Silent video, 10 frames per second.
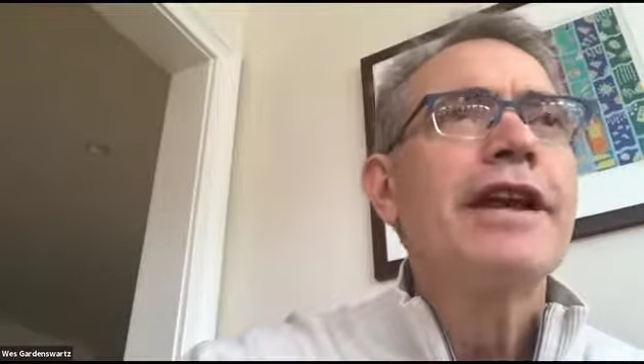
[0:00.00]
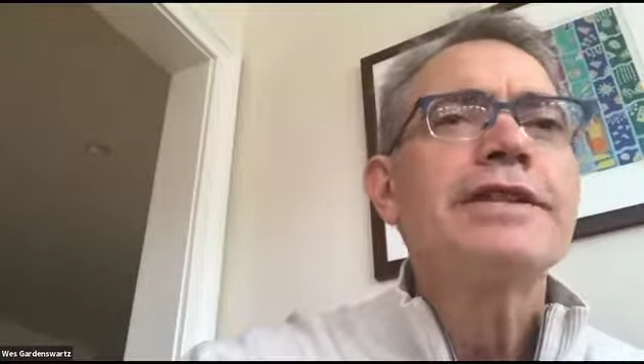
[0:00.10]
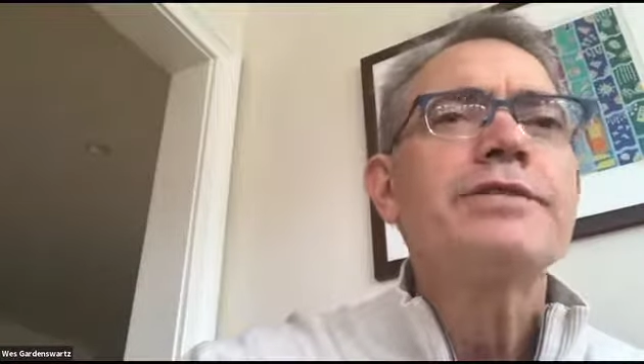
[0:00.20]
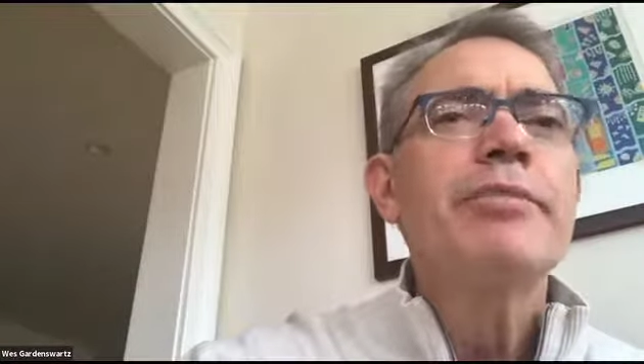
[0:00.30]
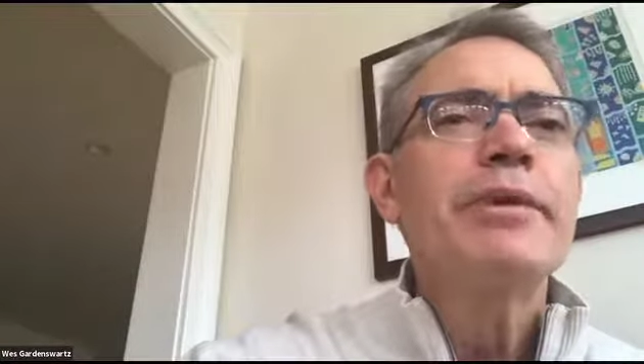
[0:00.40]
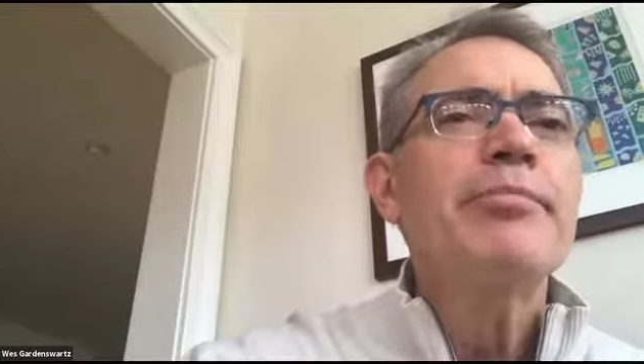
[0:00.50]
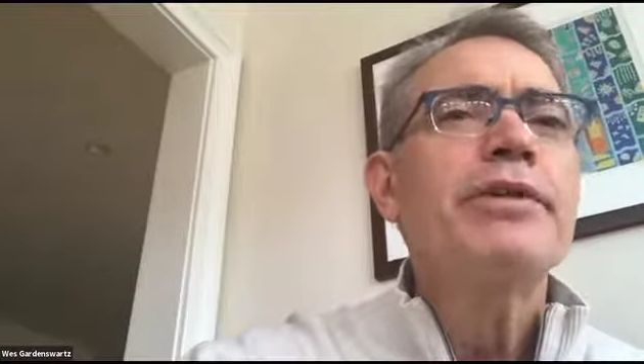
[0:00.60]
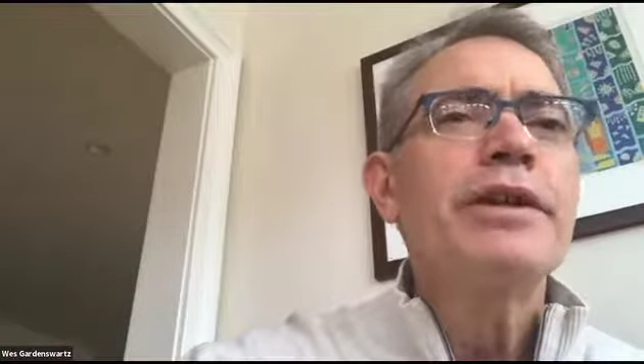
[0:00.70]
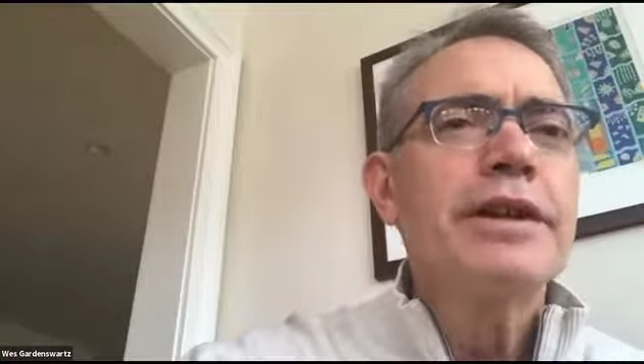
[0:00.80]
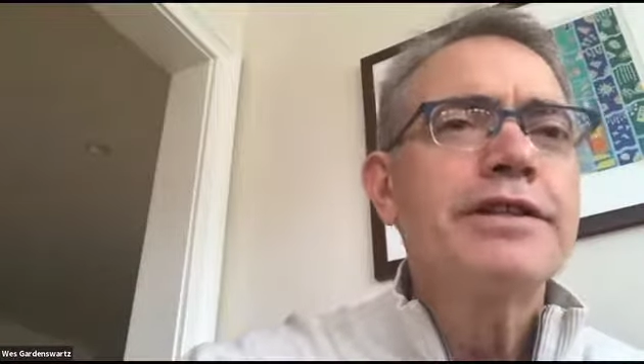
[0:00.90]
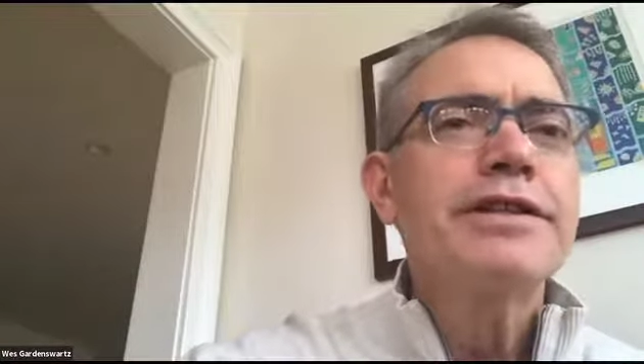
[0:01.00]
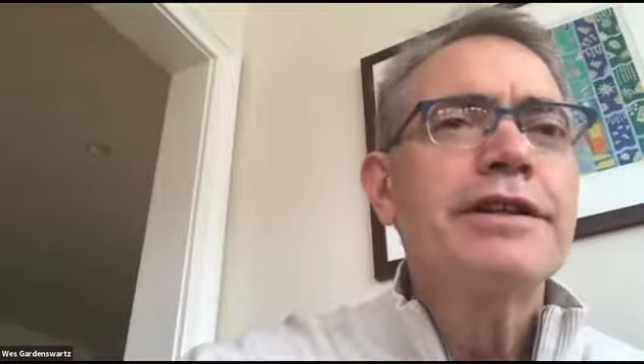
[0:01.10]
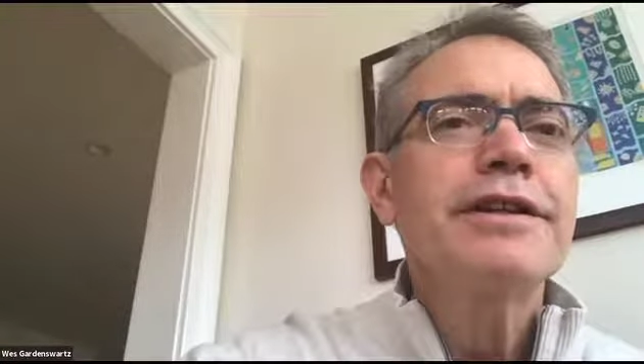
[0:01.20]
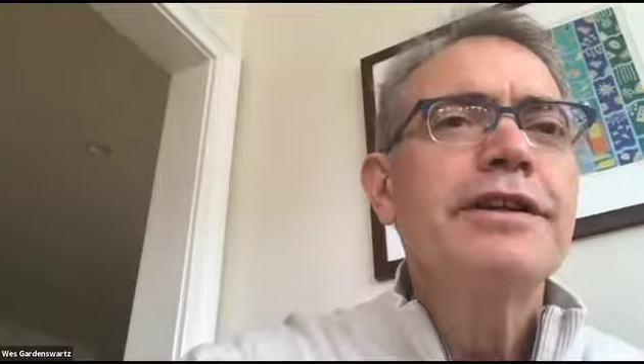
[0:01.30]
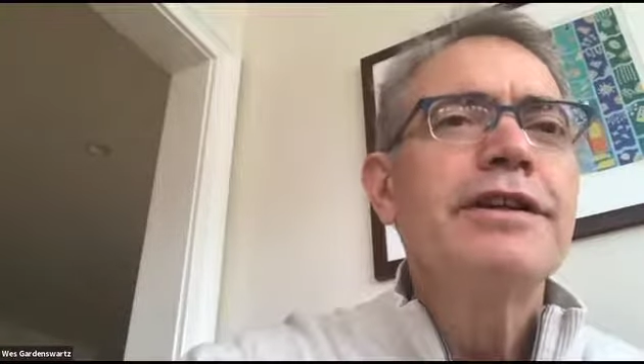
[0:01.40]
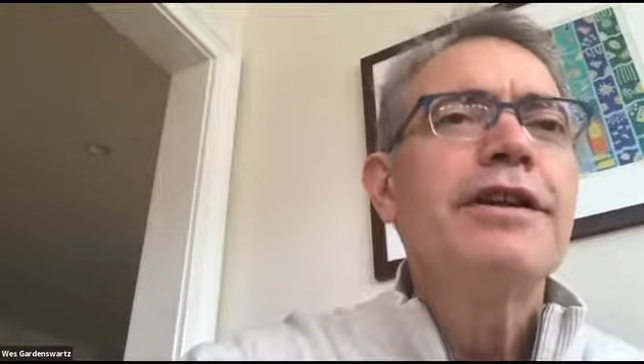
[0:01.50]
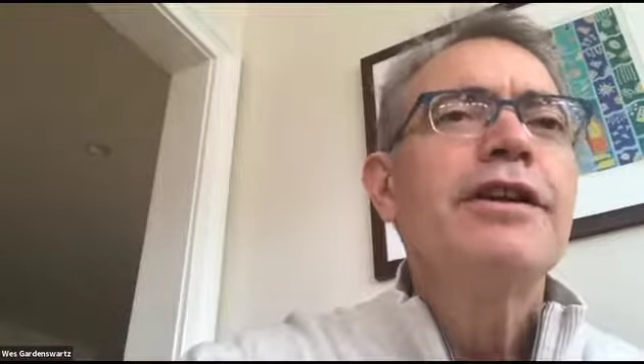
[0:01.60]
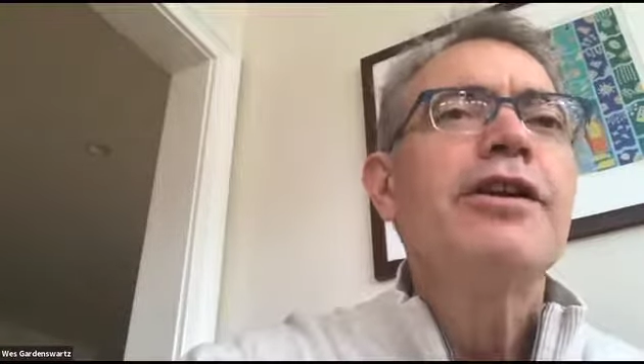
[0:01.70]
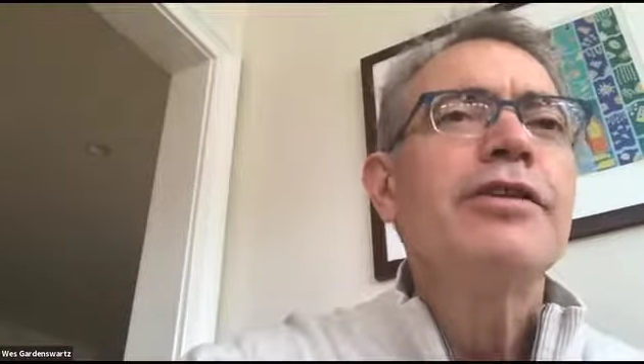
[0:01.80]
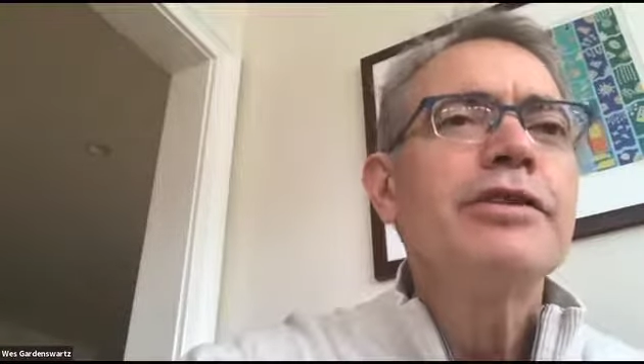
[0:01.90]
as reproduction,
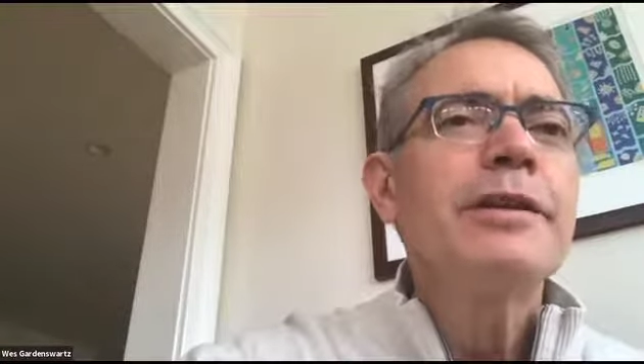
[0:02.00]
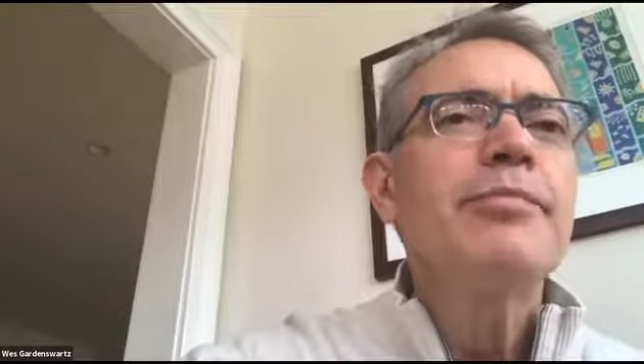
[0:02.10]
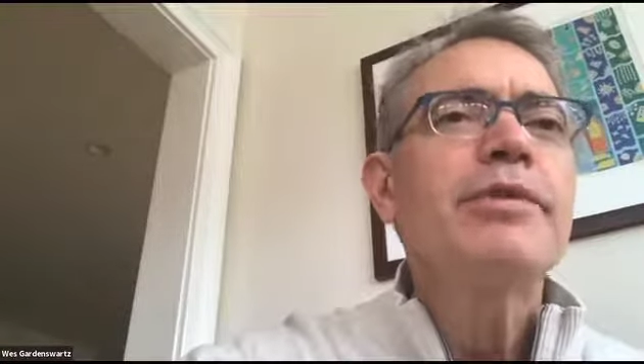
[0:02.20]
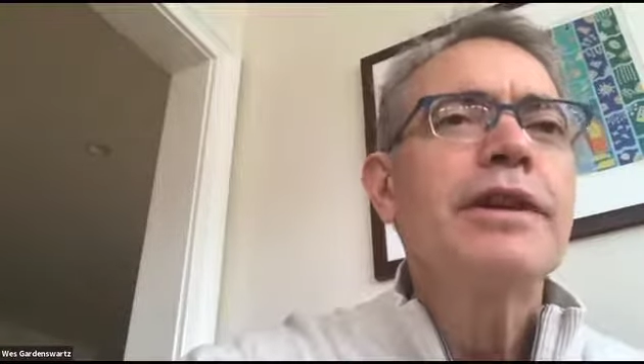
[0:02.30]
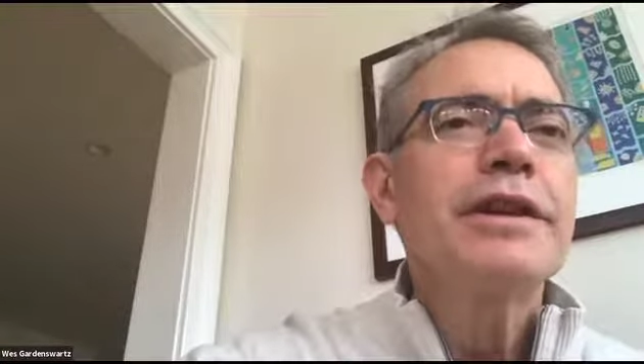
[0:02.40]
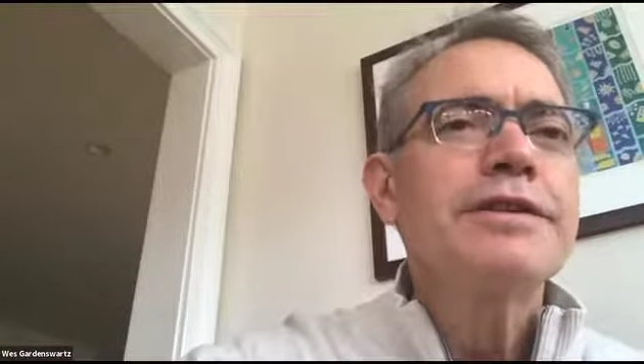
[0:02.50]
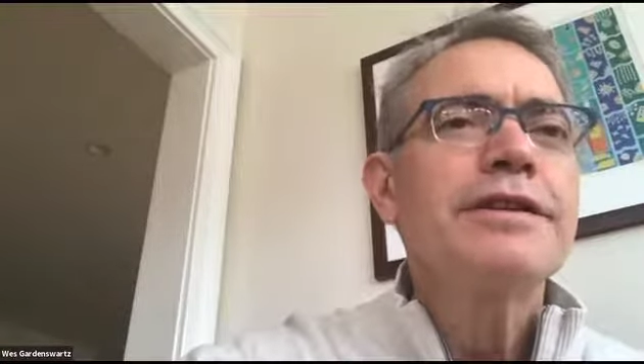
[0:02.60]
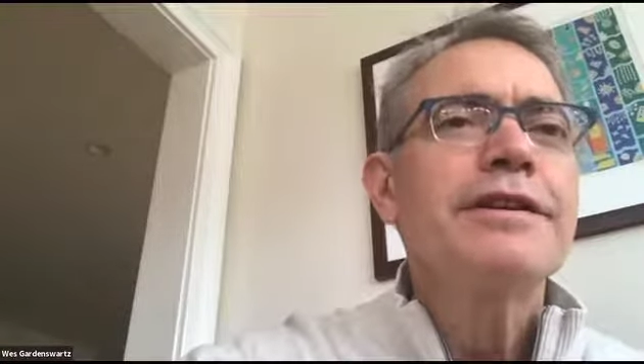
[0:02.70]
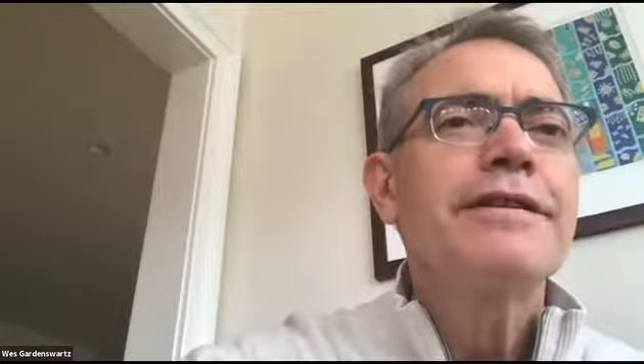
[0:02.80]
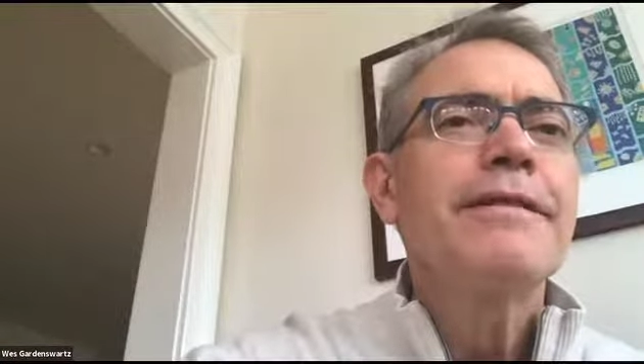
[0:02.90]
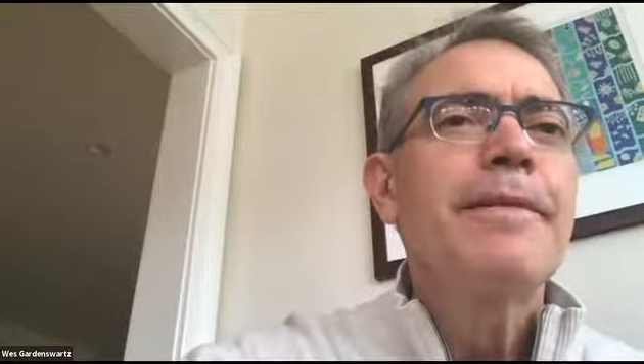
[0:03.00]
only production.